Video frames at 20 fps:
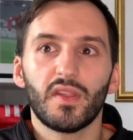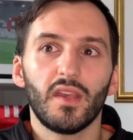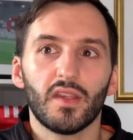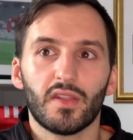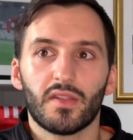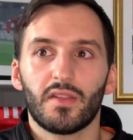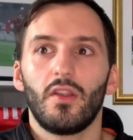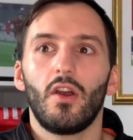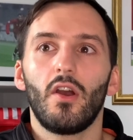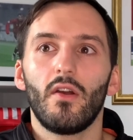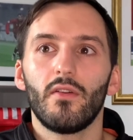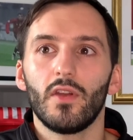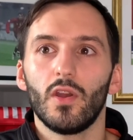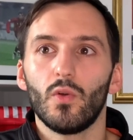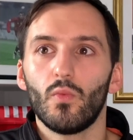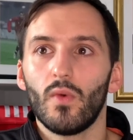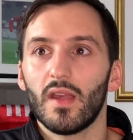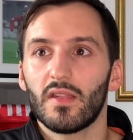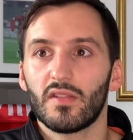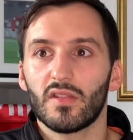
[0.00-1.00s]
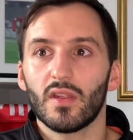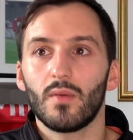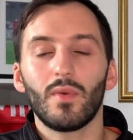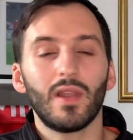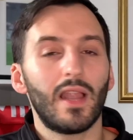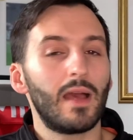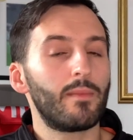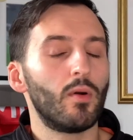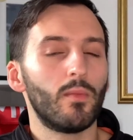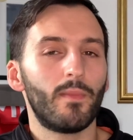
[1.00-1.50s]
a scenario where someone
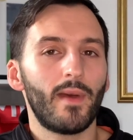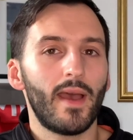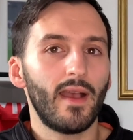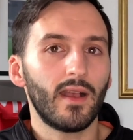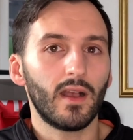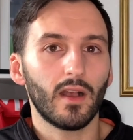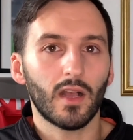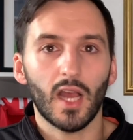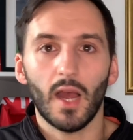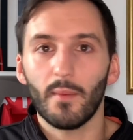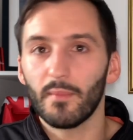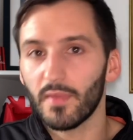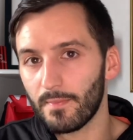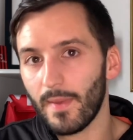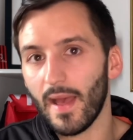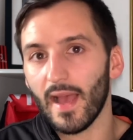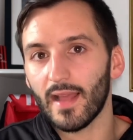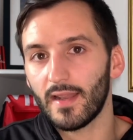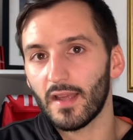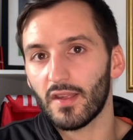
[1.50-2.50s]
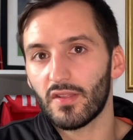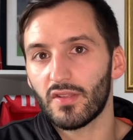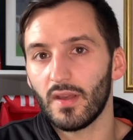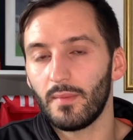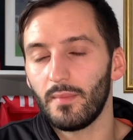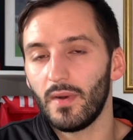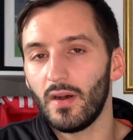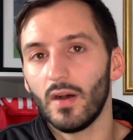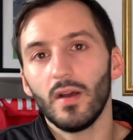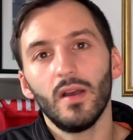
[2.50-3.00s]
like Pobega comes back next
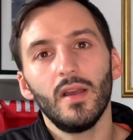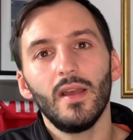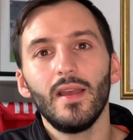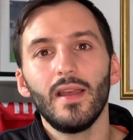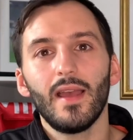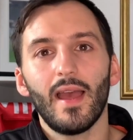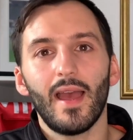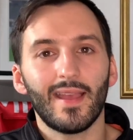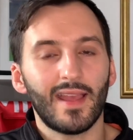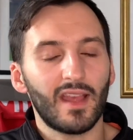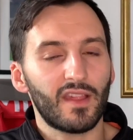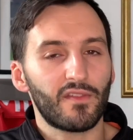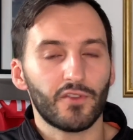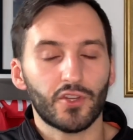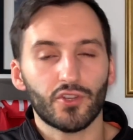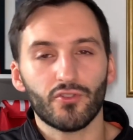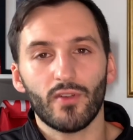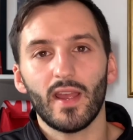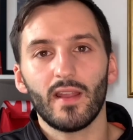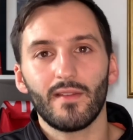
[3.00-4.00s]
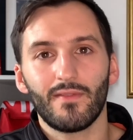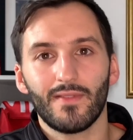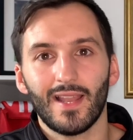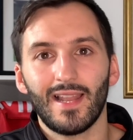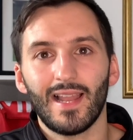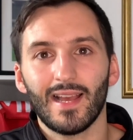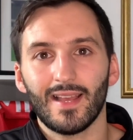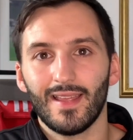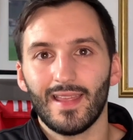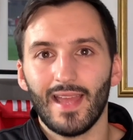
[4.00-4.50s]
summer and gets frustrated for the
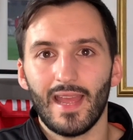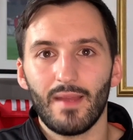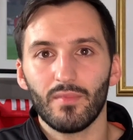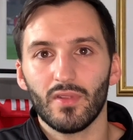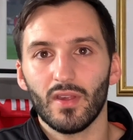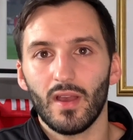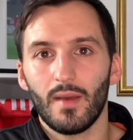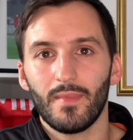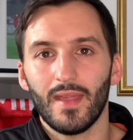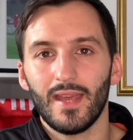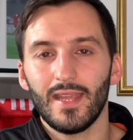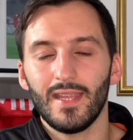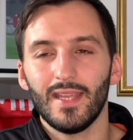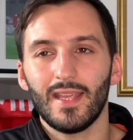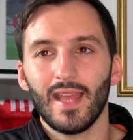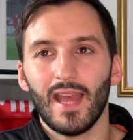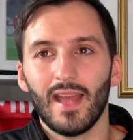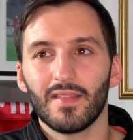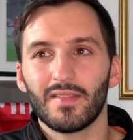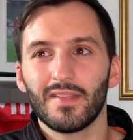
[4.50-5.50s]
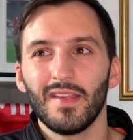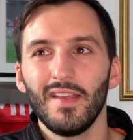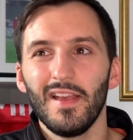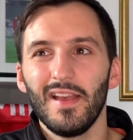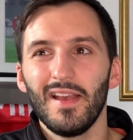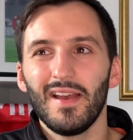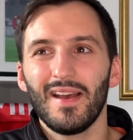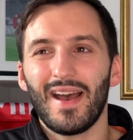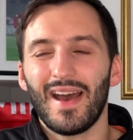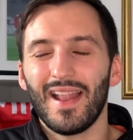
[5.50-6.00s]
lack of game time that he gets.
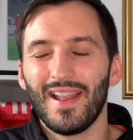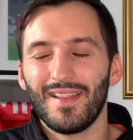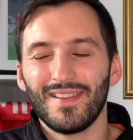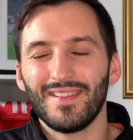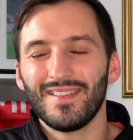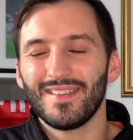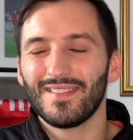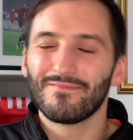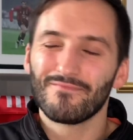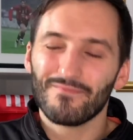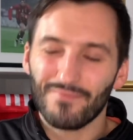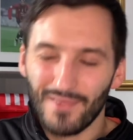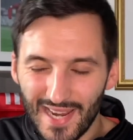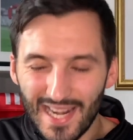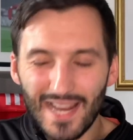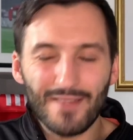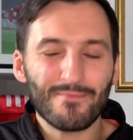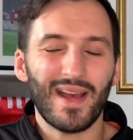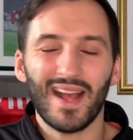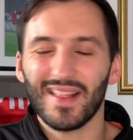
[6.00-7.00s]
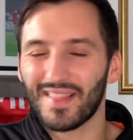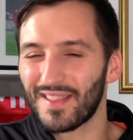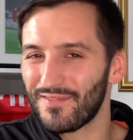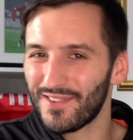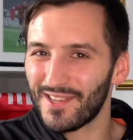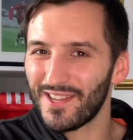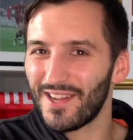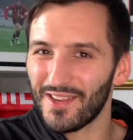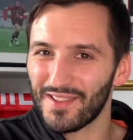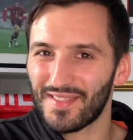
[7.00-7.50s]
And bringing it back to
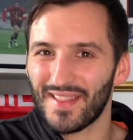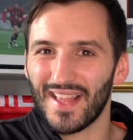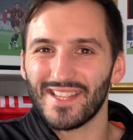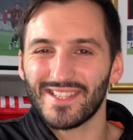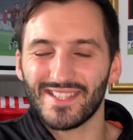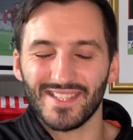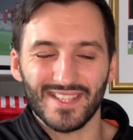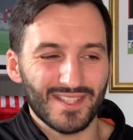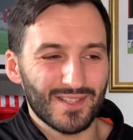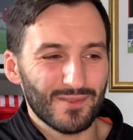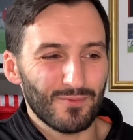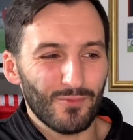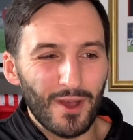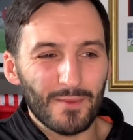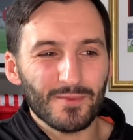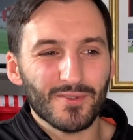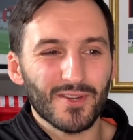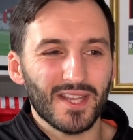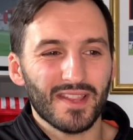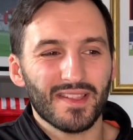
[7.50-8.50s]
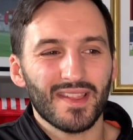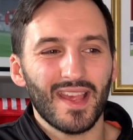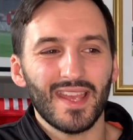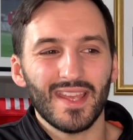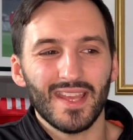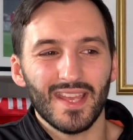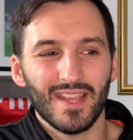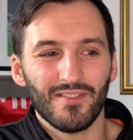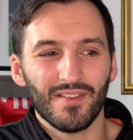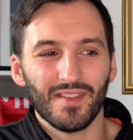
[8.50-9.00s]
Renato Sanchez, what I'm trying to say
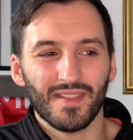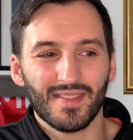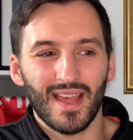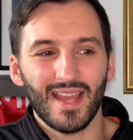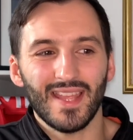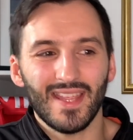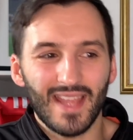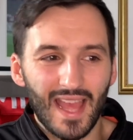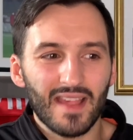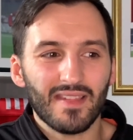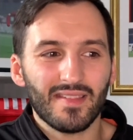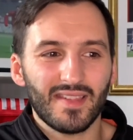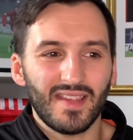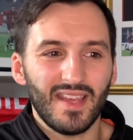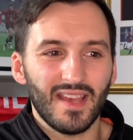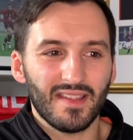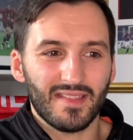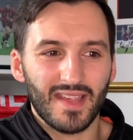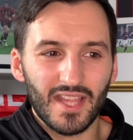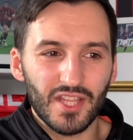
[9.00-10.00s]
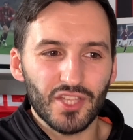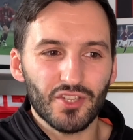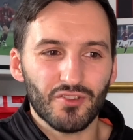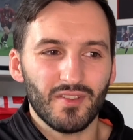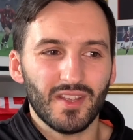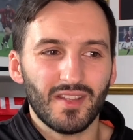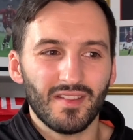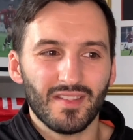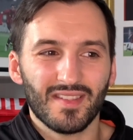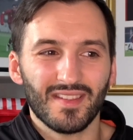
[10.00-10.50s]
here is that, yes, he has
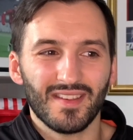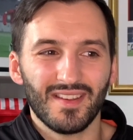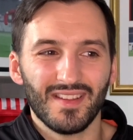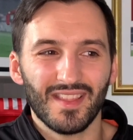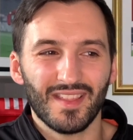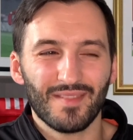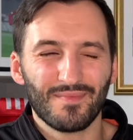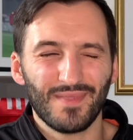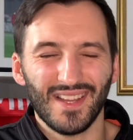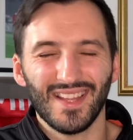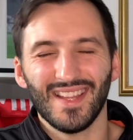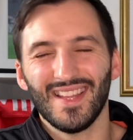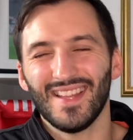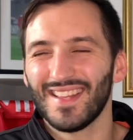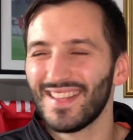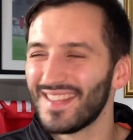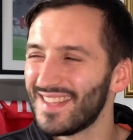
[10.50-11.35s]
injury concerns. But